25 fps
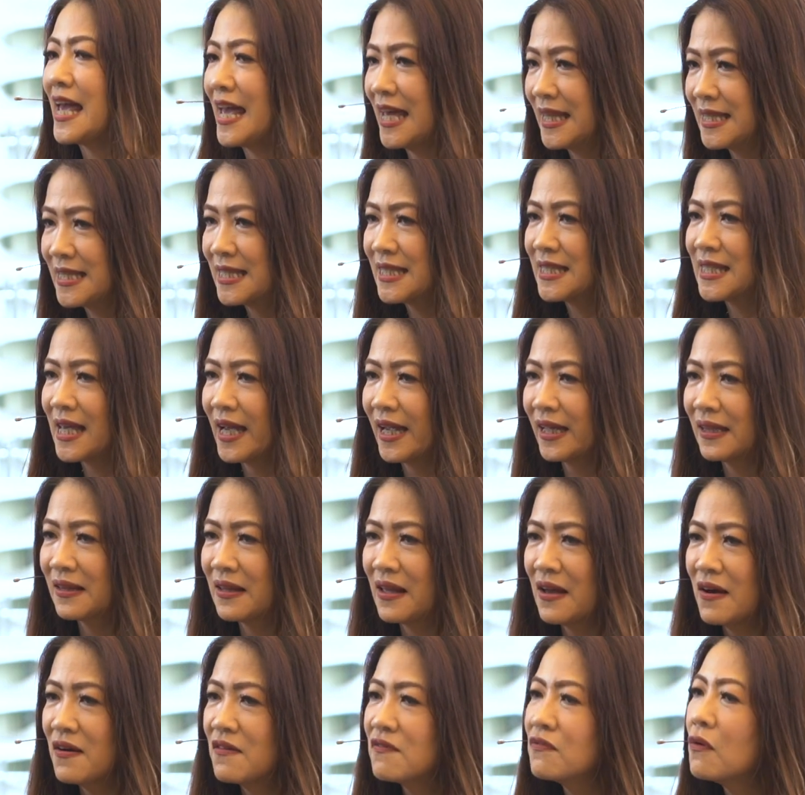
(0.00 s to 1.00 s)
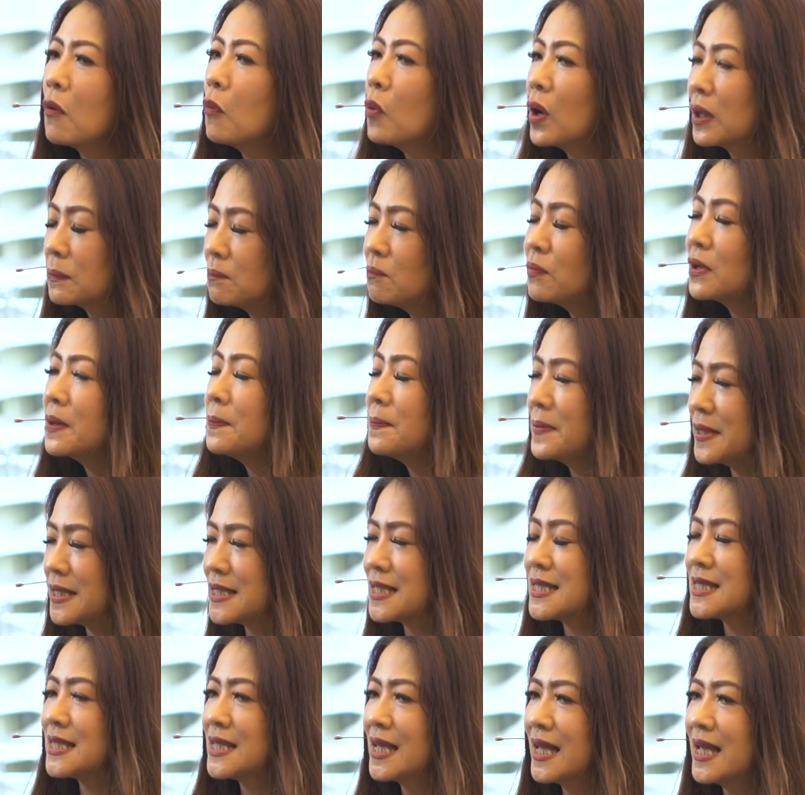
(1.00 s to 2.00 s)
insight. For what
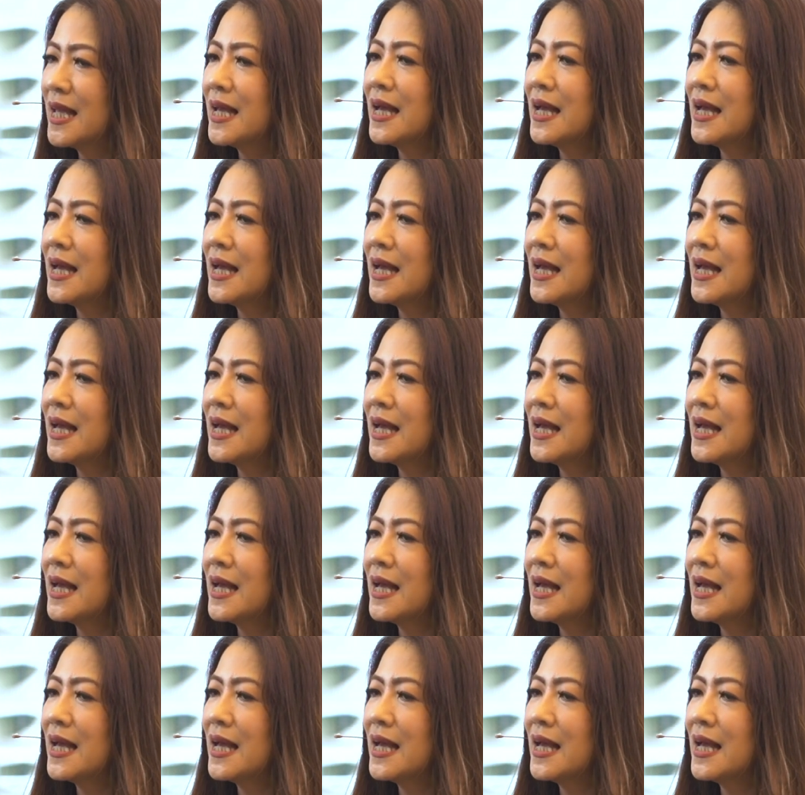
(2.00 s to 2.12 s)
purpose?